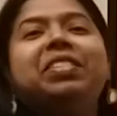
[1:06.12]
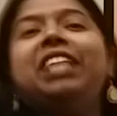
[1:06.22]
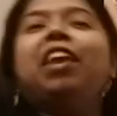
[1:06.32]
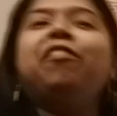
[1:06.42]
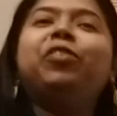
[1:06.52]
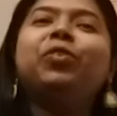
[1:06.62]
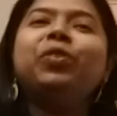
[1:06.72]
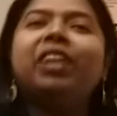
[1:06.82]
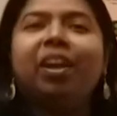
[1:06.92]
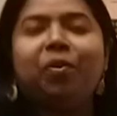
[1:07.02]
safe to
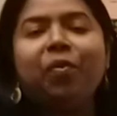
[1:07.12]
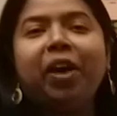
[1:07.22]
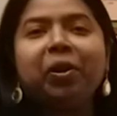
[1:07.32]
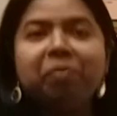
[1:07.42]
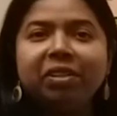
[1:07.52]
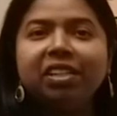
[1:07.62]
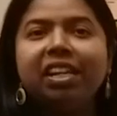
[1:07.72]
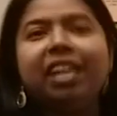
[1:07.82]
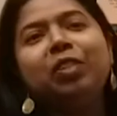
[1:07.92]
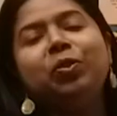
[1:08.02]
the environment
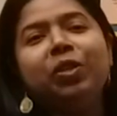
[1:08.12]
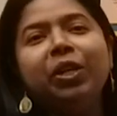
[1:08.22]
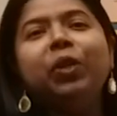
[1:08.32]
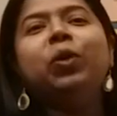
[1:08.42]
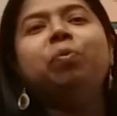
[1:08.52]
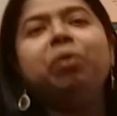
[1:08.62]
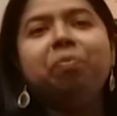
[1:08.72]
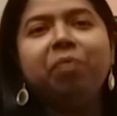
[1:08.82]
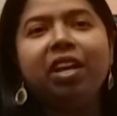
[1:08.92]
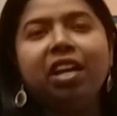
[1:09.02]
and to the
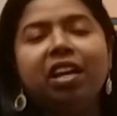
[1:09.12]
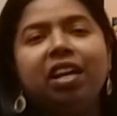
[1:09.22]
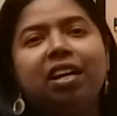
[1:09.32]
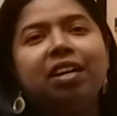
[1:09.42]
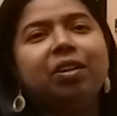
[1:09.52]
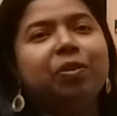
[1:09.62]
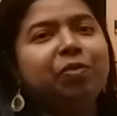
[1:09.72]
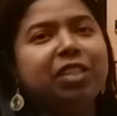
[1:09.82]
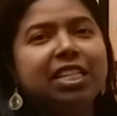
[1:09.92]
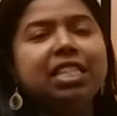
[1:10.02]
human being,
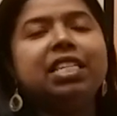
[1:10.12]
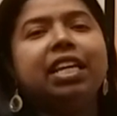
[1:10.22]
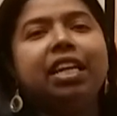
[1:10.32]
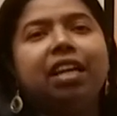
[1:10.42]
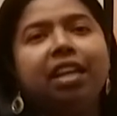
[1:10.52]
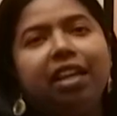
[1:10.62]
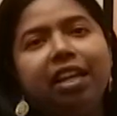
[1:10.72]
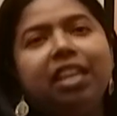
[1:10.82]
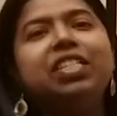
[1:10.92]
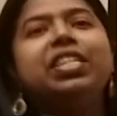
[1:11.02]
which is
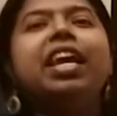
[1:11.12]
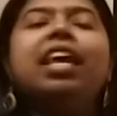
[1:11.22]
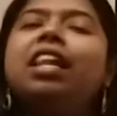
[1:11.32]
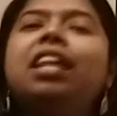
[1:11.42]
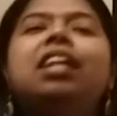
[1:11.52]
eggshell